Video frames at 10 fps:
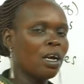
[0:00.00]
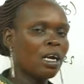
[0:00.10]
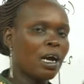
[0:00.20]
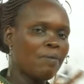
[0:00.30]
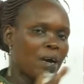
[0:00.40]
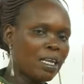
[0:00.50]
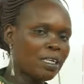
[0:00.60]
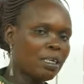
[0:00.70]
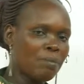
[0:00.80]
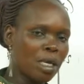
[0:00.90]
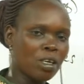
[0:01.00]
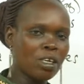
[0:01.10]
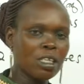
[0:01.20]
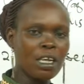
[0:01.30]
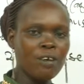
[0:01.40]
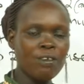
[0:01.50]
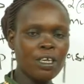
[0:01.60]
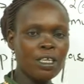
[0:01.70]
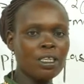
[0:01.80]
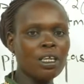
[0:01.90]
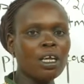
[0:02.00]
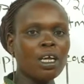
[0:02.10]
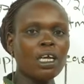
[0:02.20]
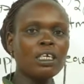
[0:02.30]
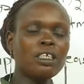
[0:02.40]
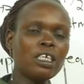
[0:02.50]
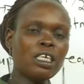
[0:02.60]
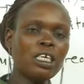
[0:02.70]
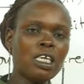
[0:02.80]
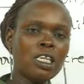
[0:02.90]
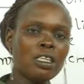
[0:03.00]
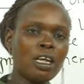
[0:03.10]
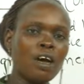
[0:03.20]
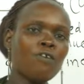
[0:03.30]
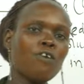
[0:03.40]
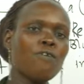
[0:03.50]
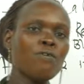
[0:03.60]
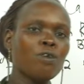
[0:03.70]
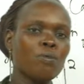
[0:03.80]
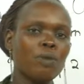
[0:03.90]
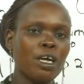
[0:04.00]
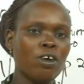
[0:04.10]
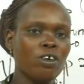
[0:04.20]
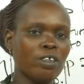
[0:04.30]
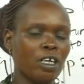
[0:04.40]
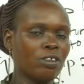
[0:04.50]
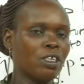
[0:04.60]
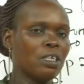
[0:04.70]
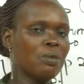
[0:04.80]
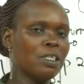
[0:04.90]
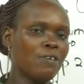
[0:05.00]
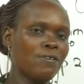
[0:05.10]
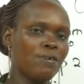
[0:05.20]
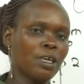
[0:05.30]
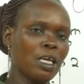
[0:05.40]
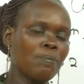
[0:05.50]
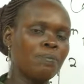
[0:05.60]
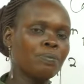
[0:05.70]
covering the metal surface, it is formed from the oxide. So it means if you keep